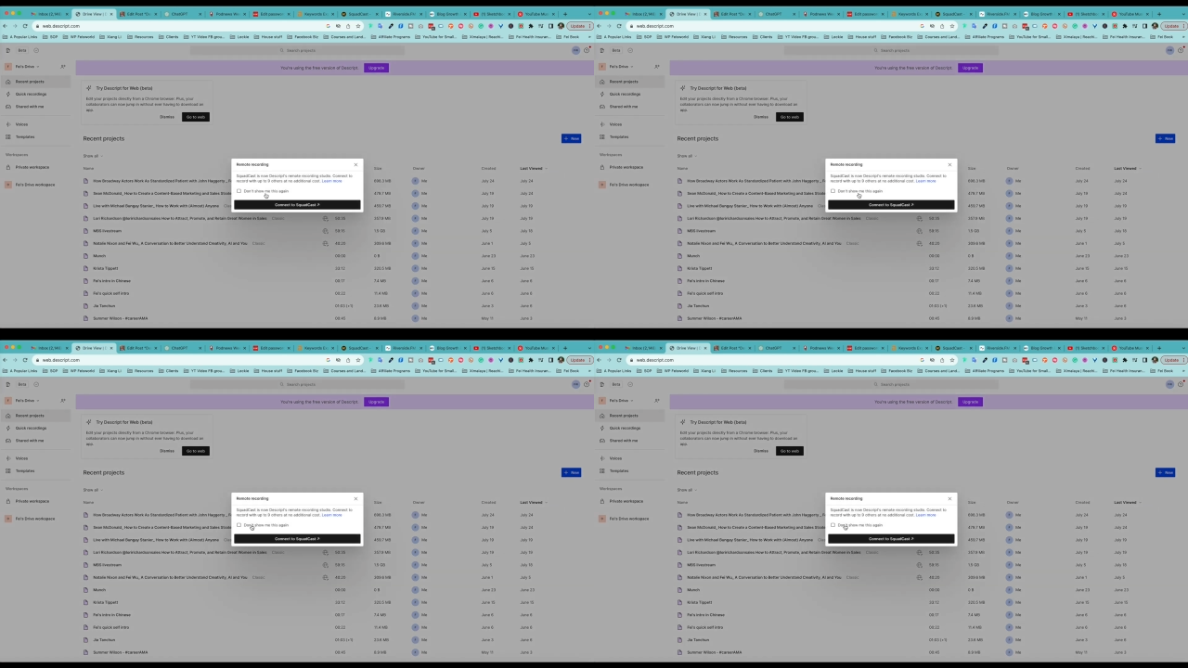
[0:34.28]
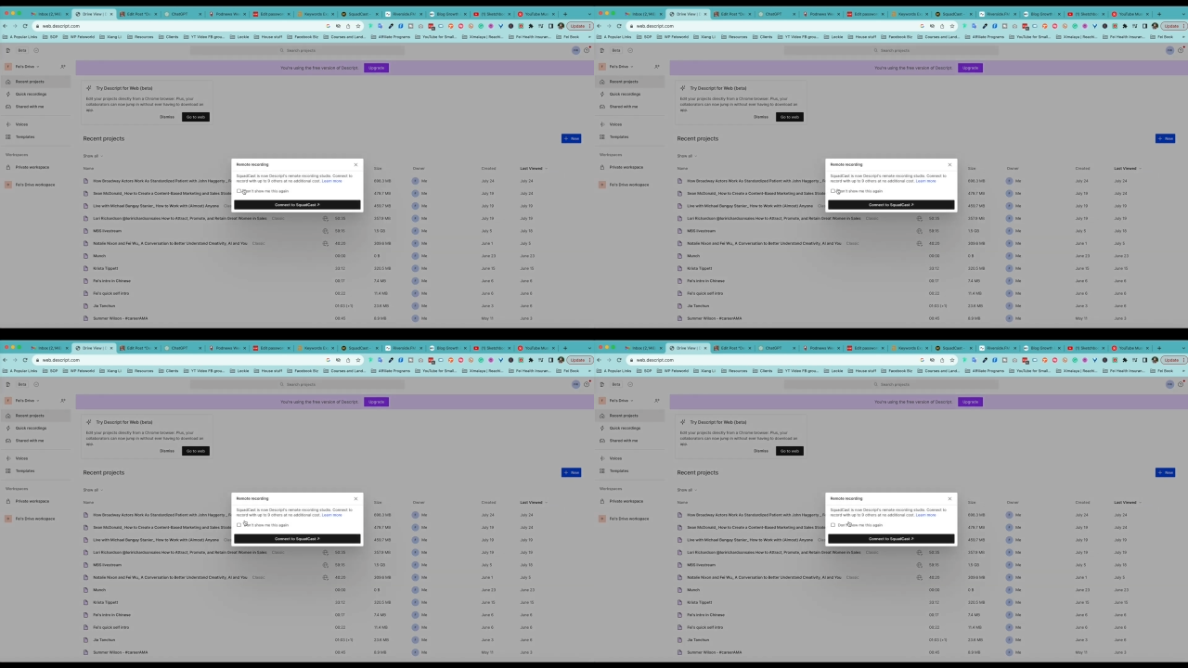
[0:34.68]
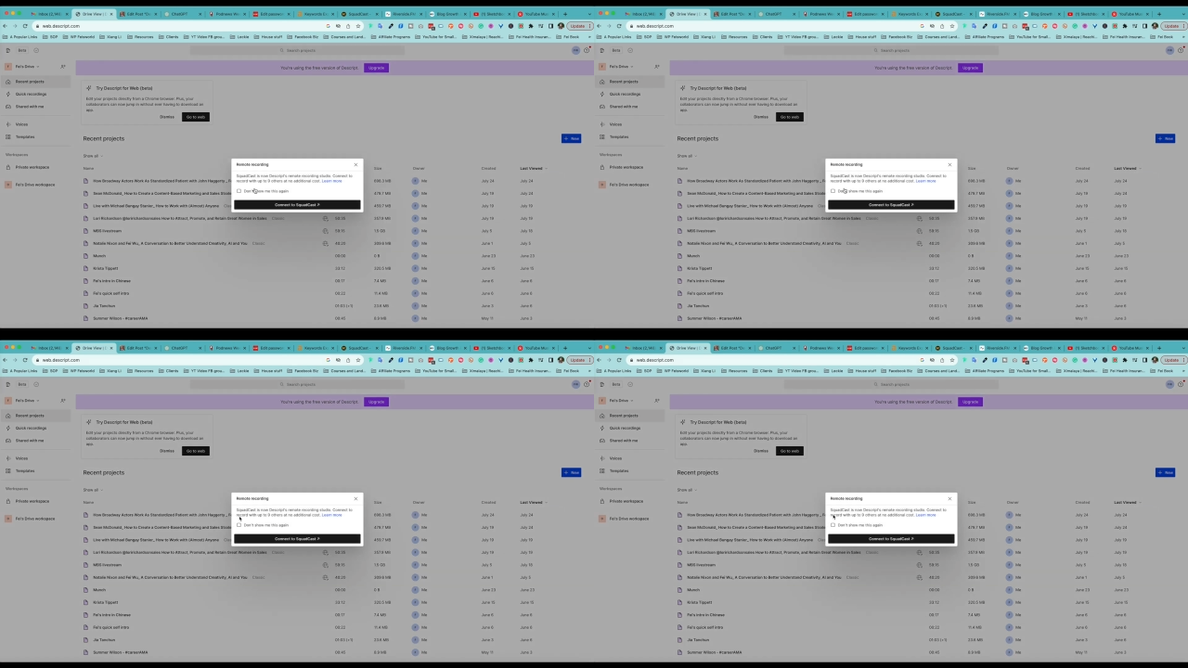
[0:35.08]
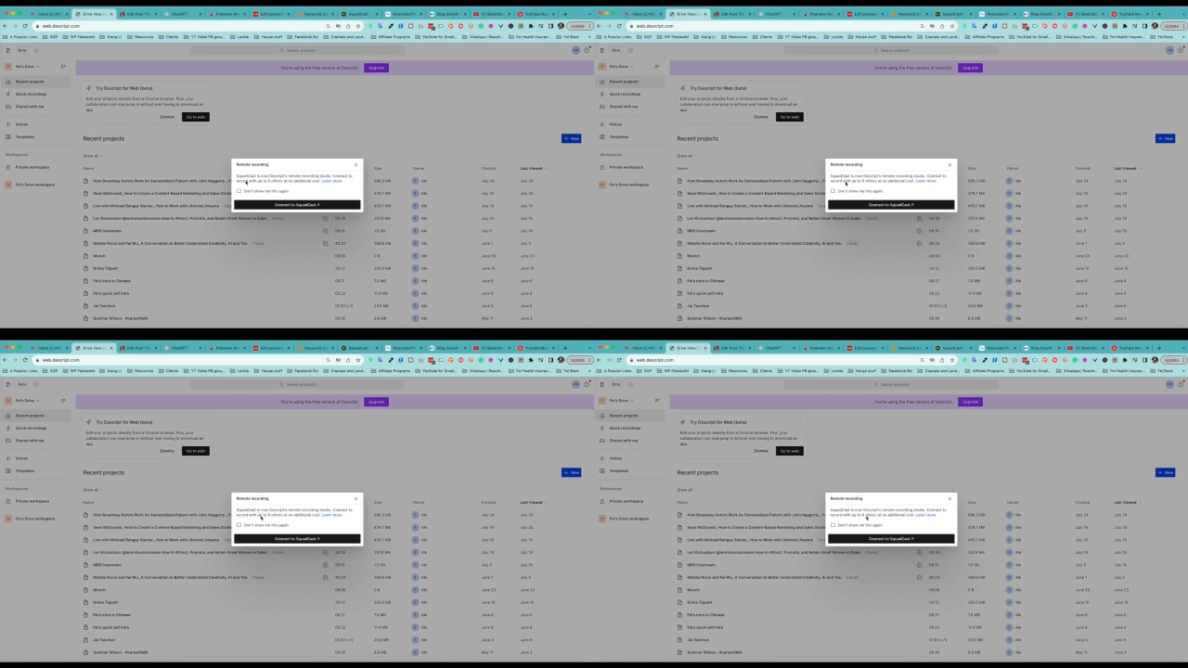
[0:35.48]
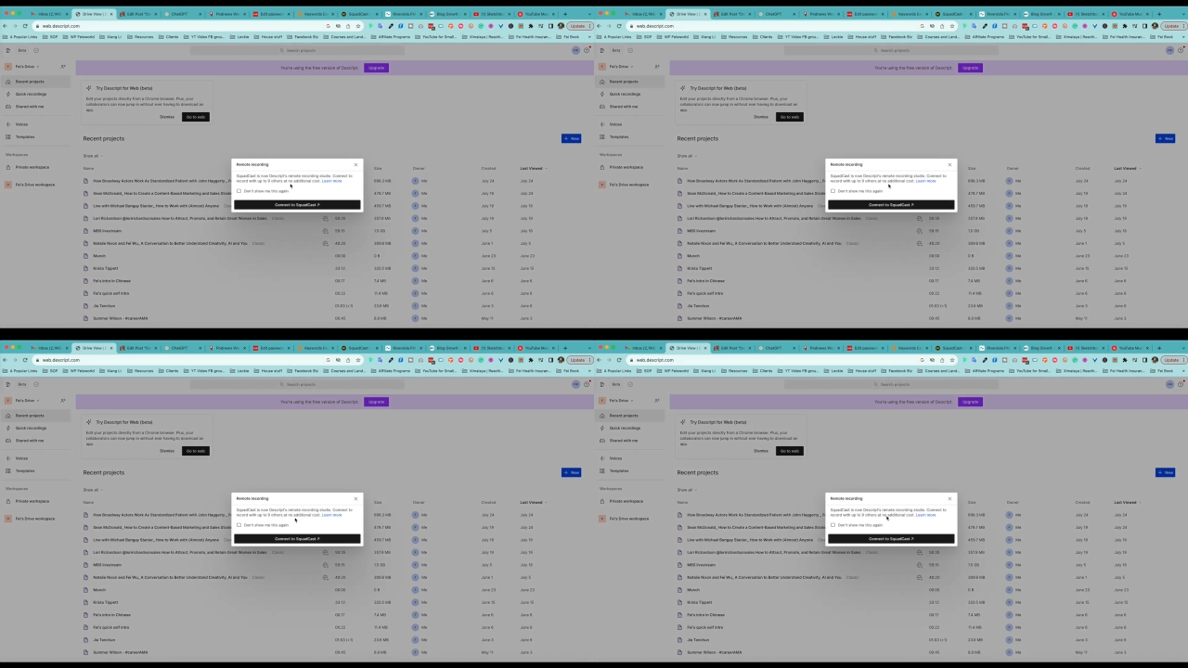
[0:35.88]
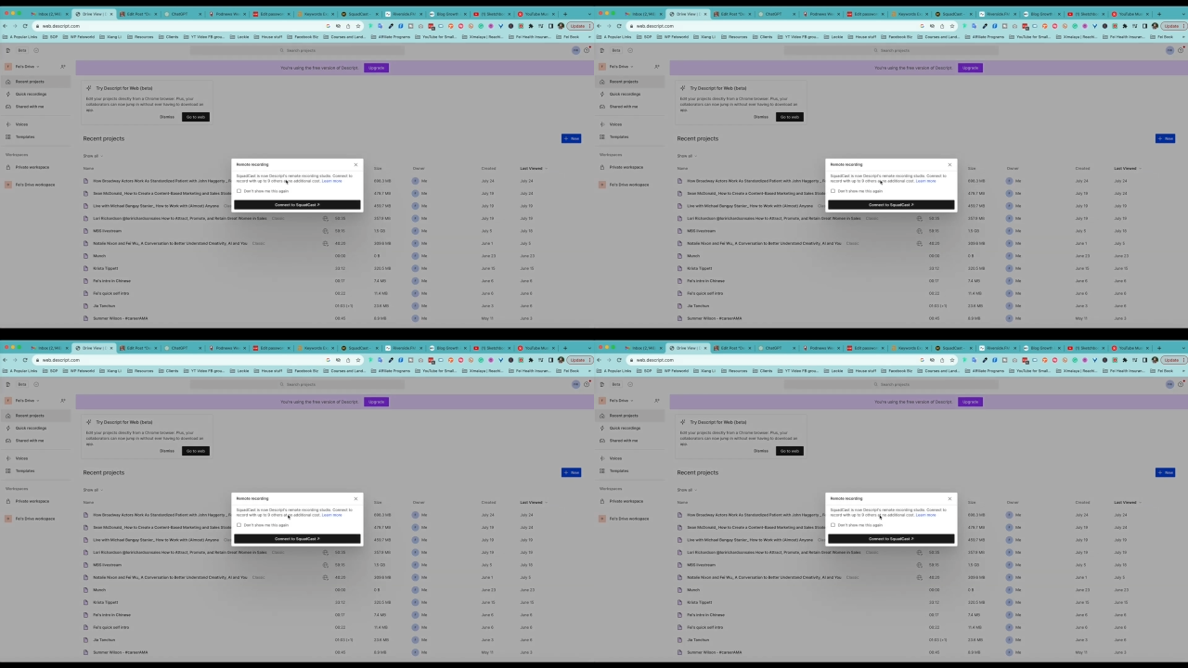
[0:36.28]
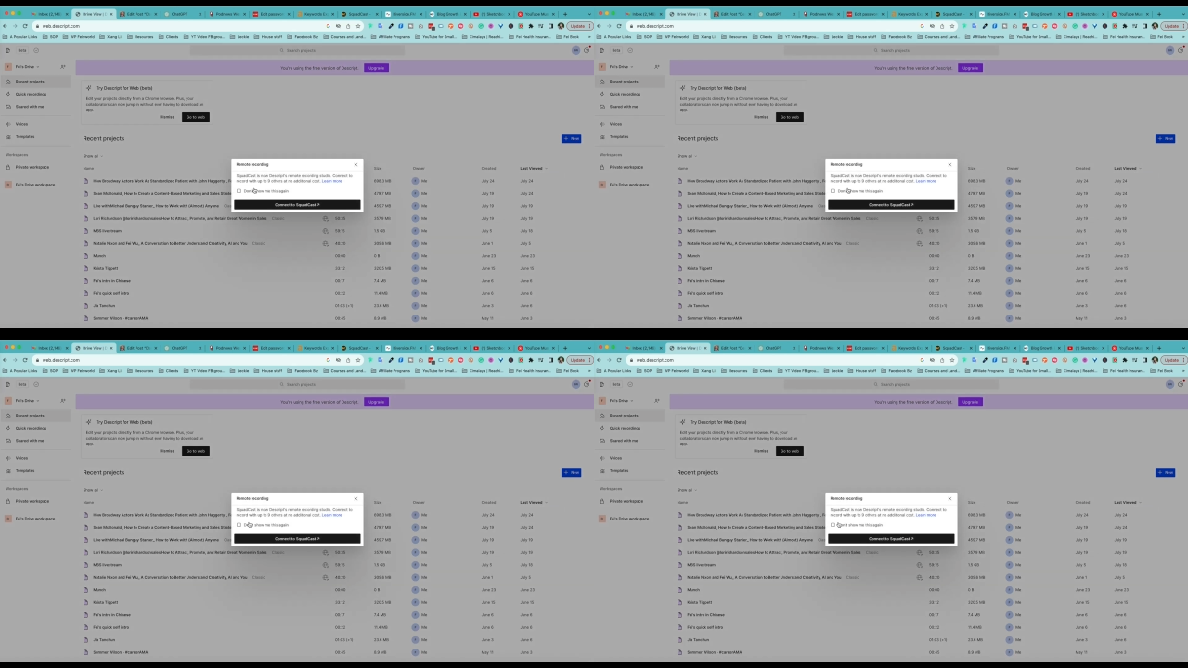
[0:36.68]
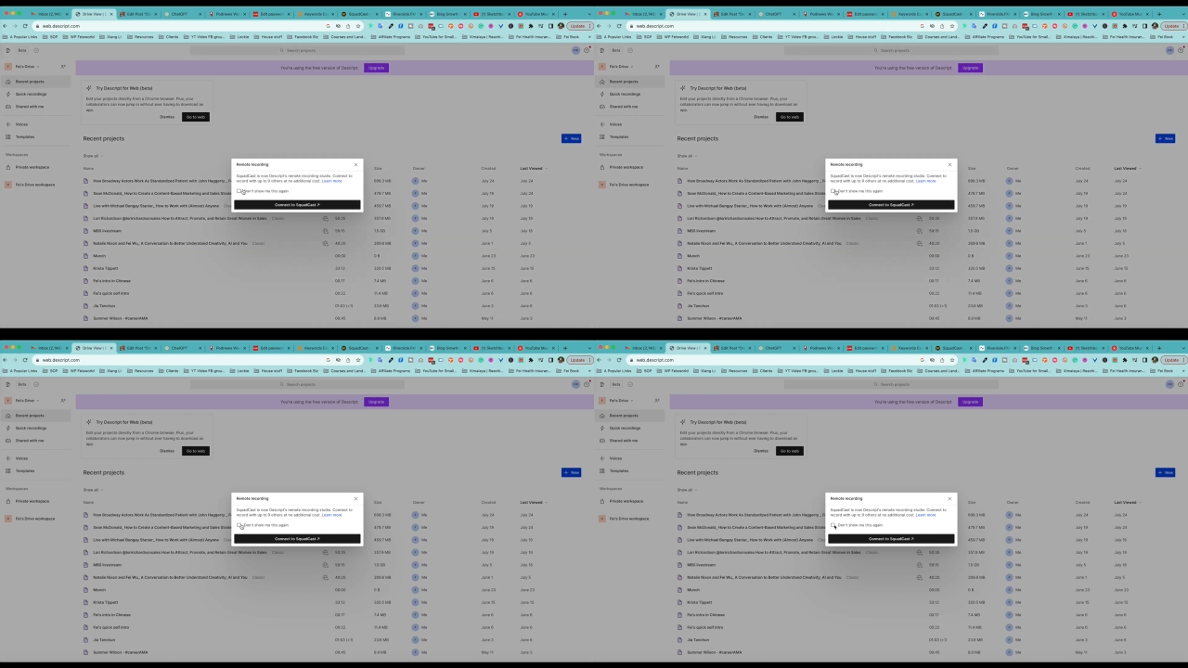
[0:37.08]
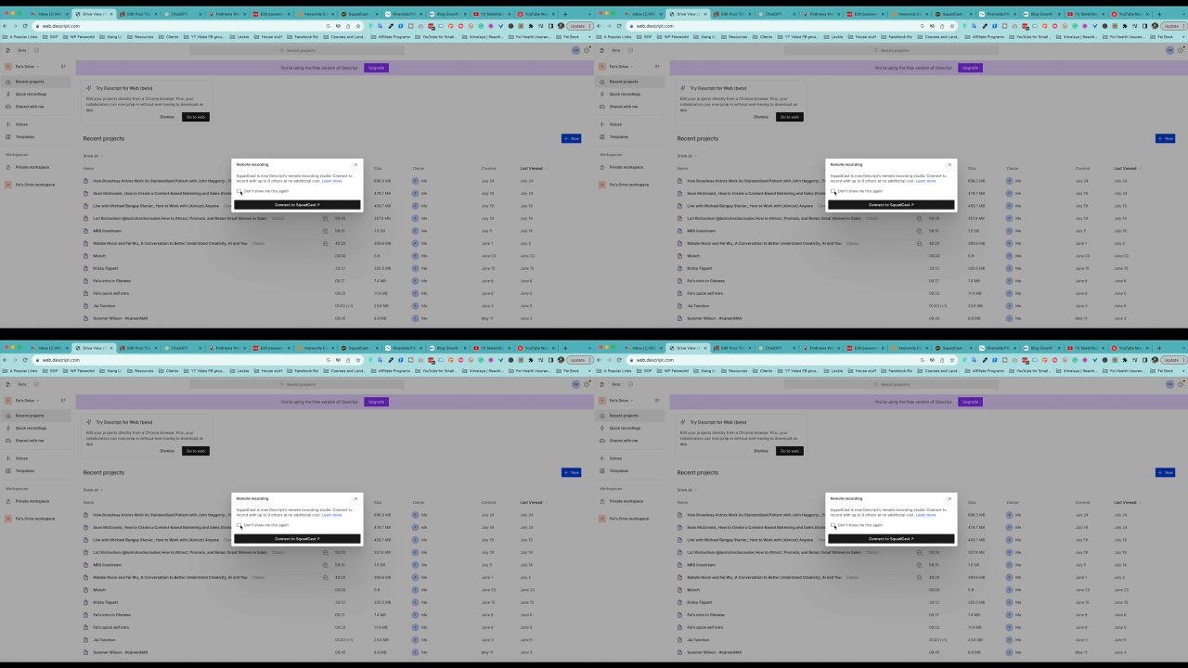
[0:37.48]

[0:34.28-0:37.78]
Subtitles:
(no speaker visible)